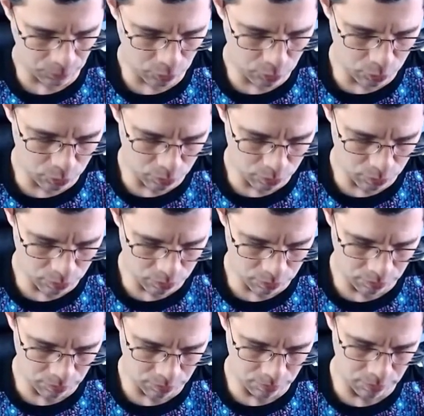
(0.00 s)
Ooh,
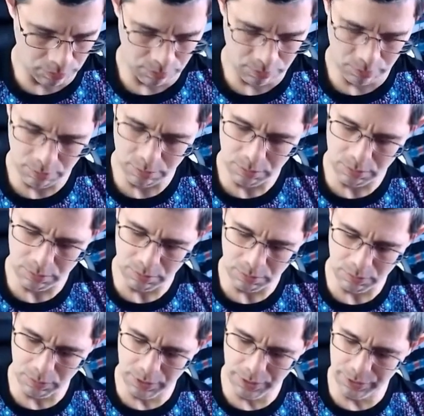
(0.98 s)

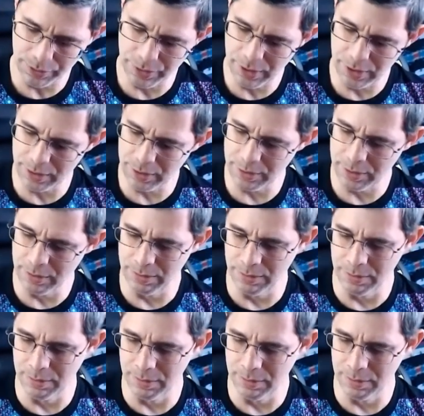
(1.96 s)
what is this?